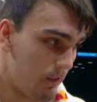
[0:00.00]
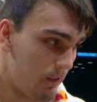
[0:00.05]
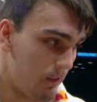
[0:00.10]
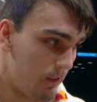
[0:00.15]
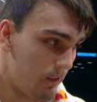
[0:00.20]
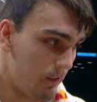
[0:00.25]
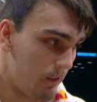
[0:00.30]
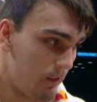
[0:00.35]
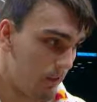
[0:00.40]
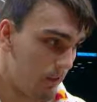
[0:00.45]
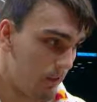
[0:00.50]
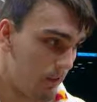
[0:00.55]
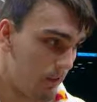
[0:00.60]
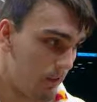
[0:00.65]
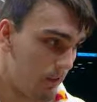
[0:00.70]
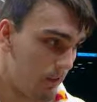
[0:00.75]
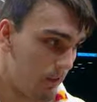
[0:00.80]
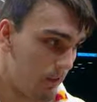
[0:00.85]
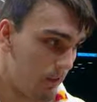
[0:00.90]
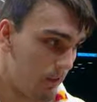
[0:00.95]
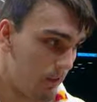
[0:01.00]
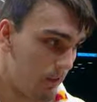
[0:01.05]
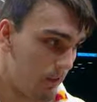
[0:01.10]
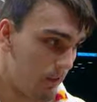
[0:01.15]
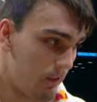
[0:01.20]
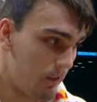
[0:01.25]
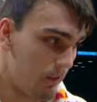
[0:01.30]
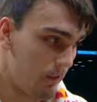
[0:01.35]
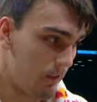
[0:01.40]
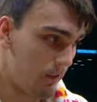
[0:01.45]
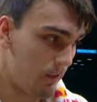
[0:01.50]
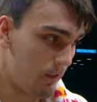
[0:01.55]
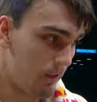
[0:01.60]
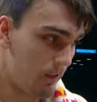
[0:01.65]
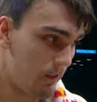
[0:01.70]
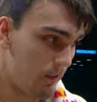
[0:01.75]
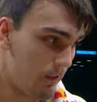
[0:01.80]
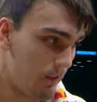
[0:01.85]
Nothing is said.